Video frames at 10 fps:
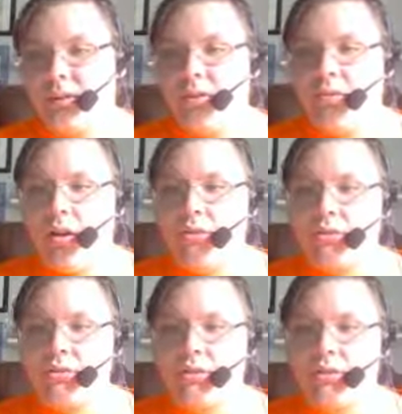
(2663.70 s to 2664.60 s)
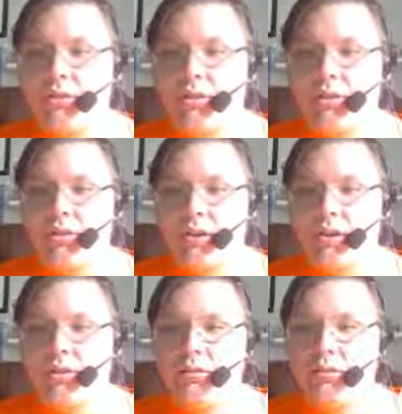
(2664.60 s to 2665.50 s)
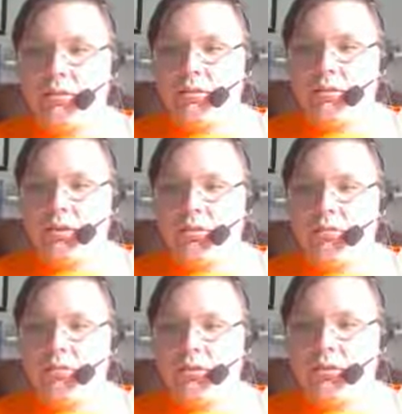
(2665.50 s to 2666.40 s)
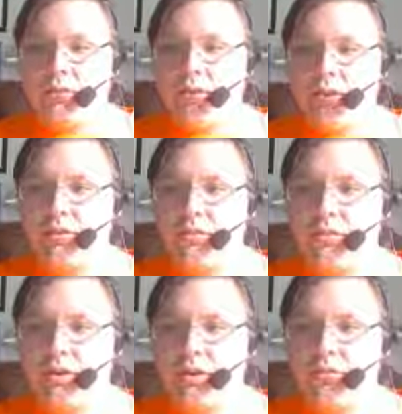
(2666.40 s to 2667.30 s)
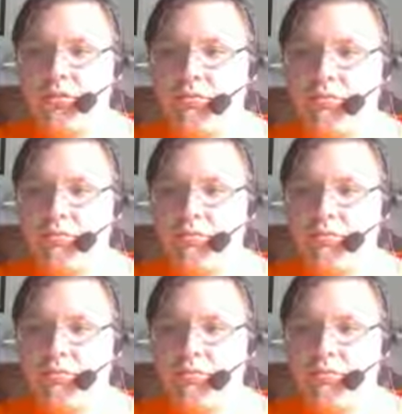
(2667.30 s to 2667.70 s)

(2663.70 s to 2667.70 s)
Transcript: While this court does not condone the defense tone